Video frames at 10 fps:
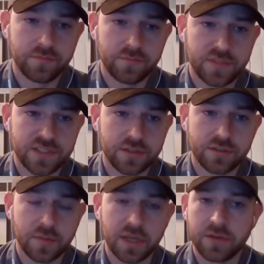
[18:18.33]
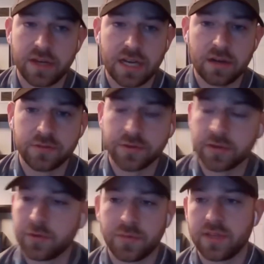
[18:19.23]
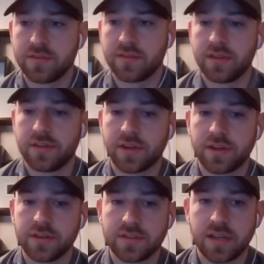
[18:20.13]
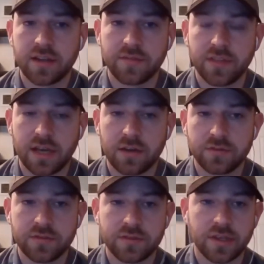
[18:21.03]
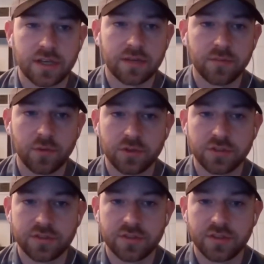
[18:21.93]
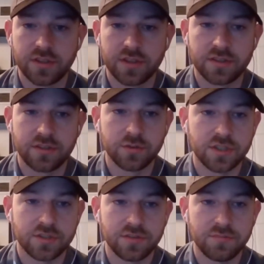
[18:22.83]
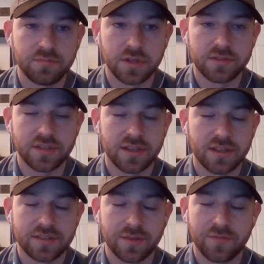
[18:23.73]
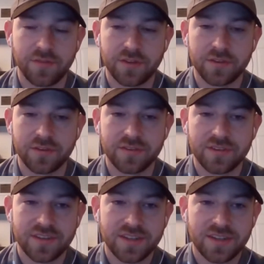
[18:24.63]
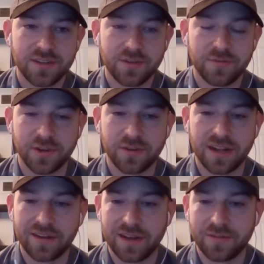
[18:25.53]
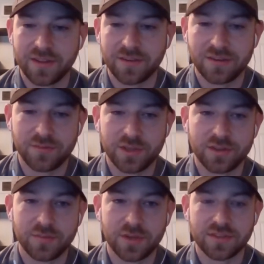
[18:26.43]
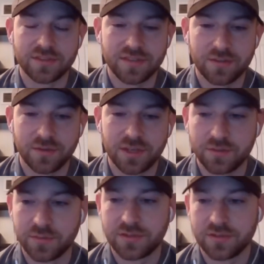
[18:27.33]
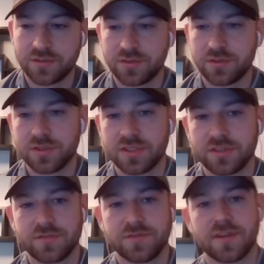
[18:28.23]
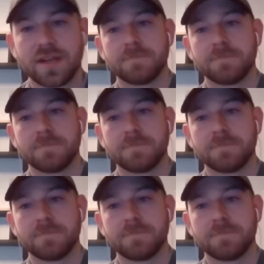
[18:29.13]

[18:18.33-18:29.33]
still in debate right now if we're going to replace the entire siding of the house or just the new addition, but that's something that they're figuring out now if that's going to be in their budget. Otherwise, we might just do the new addition for now.